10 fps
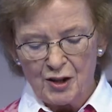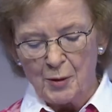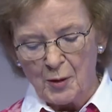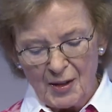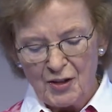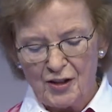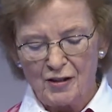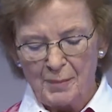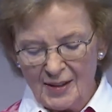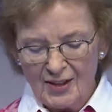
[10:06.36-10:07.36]
to a question
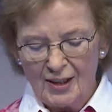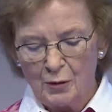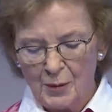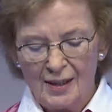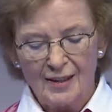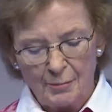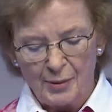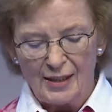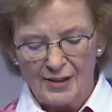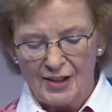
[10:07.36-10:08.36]
of political will and
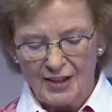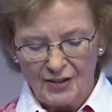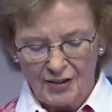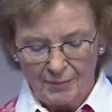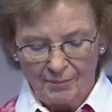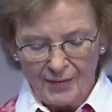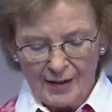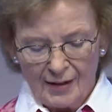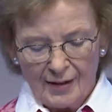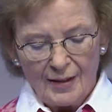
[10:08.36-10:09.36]
priorities.
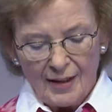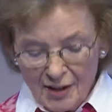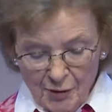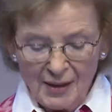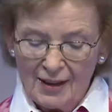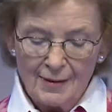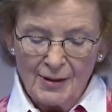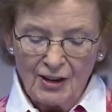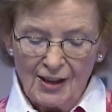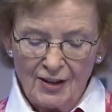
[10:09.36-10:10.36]
As with
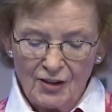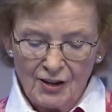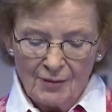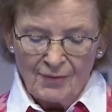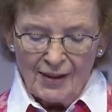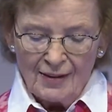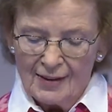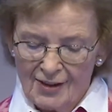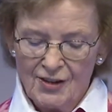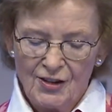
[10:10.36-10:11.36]
climate change,
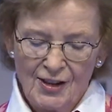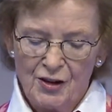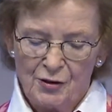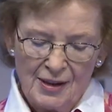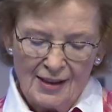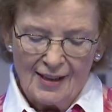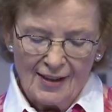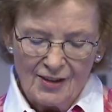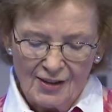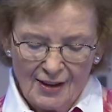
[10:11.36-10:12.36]
leaders need to
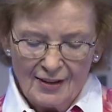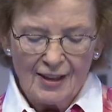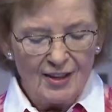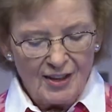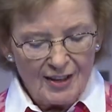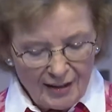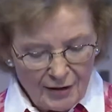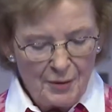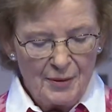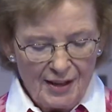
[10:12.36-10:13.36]
realize that it's in their own